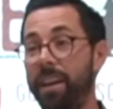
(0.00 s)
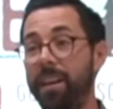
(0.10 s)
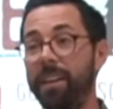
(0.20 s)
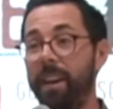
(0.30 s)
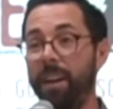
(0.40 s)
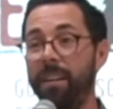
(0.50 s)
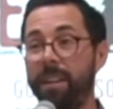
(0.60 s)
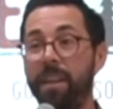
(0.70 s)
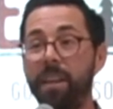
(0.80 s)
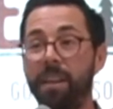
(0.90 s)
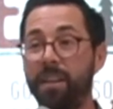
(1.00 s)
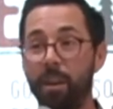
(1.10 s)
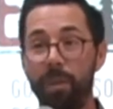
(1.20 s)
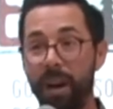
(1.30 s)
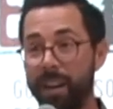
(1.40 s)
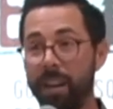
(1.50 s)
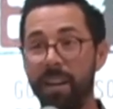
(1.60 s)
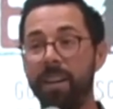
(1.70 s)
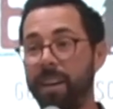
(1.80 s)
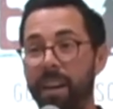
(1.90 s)
any day. Like, he can come
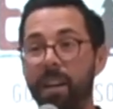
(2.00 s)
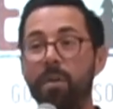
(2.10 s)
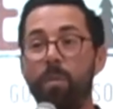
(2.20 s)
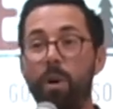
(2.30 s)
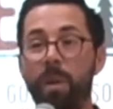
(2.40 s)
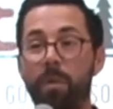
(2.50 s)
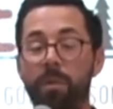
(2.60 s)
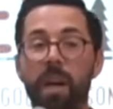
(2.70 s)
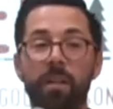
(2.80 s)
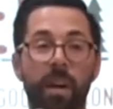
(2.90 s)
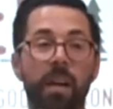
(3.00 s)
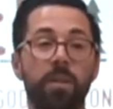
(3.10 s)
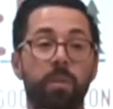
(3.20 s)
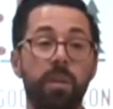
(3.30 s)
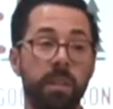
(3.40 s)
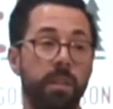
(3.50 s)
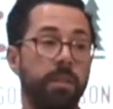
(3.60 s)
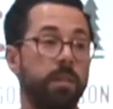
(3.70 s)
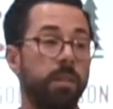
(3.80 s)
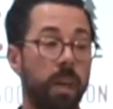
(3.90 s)
back any moment. When that last person
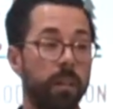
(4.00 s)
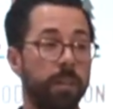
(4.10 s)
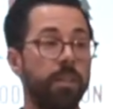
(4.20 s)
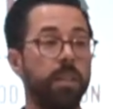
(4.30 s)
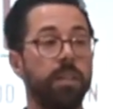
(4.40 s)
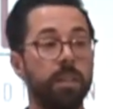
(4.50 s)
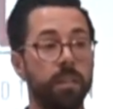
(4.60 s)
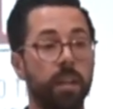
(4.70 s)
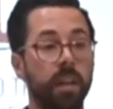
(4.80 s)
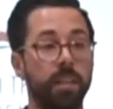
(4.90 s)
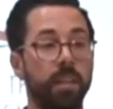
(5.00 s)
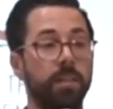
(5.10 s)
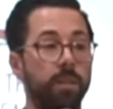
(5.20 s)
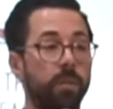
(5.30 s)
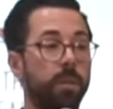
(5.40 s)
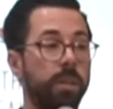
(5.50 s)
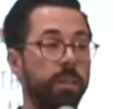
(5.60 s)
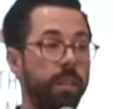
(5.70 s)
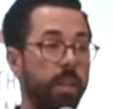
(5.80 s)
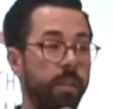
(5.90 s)
gives their life to Jesus Christ as their Lord and
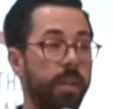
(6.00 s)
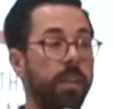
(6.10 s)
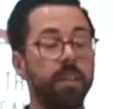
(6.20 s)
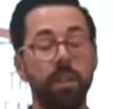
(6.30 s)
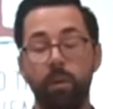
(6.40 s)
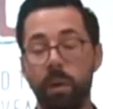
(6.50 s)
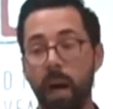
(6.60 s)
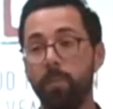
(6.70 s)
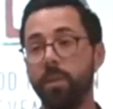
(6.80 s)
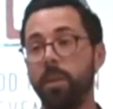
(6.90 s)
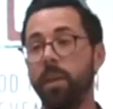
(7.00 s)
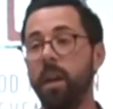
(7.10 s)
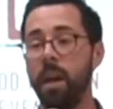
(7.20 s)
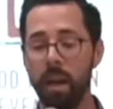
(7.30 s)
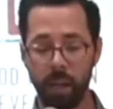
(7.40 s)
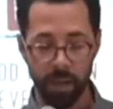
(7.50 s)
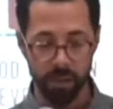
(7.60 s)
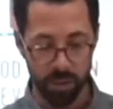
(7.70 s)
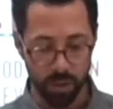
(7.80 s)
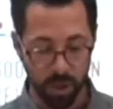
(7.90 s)
Savior, he's going to rapture
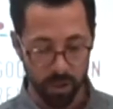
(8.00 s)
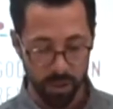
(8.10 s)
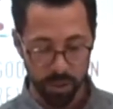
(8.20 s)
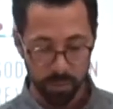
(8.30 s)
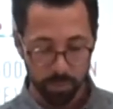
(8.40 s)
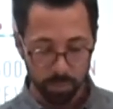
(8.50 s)
his church.